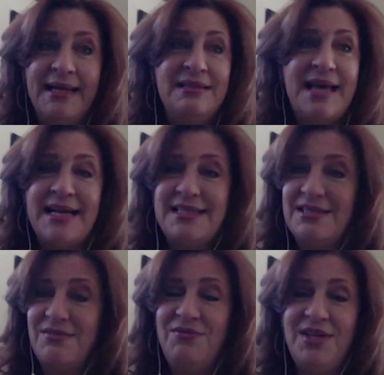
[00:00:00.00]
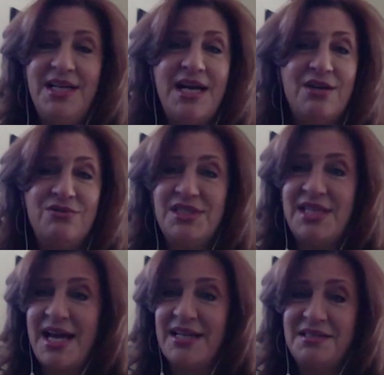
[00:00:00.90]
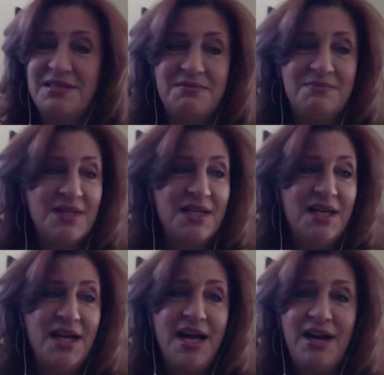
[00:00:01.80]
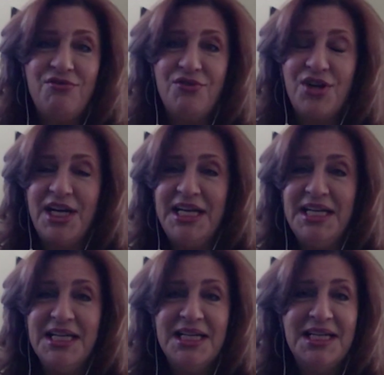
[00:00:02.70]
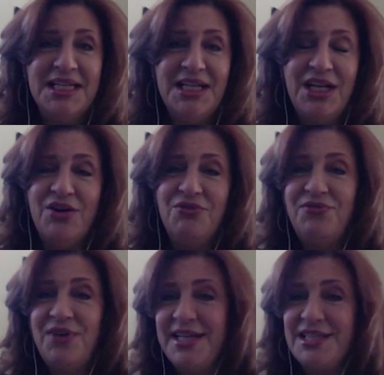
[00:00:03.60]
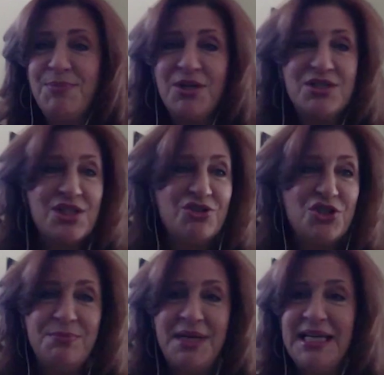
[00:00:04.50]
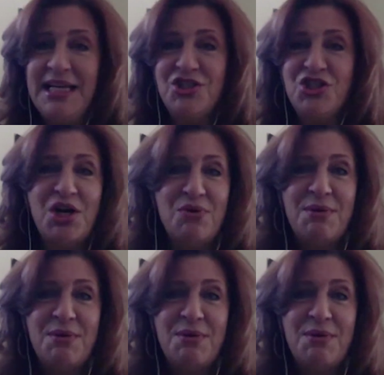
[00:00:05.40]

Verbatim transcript: that's videos, that's every, you know, Facebook, social media, show up